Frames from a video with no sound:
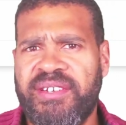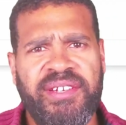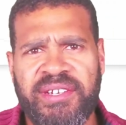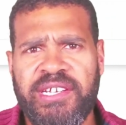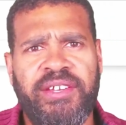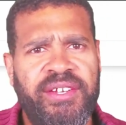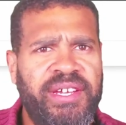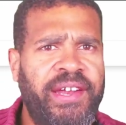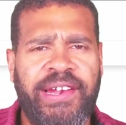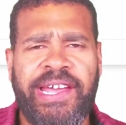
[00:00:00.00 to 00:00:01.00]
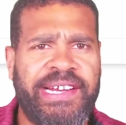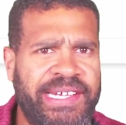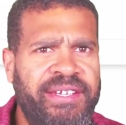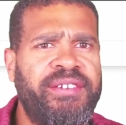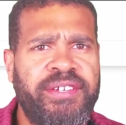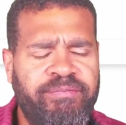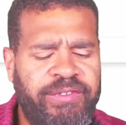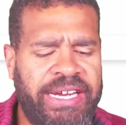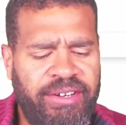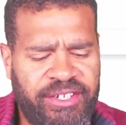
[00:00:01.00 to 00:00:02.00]
There's a lot that's unlikely. There's
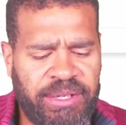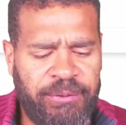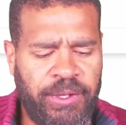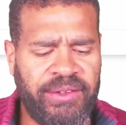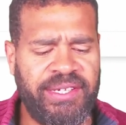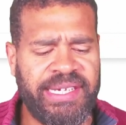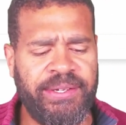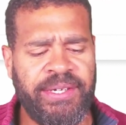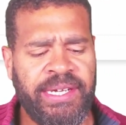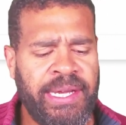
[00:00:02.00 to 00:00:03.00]
various trying to work these out.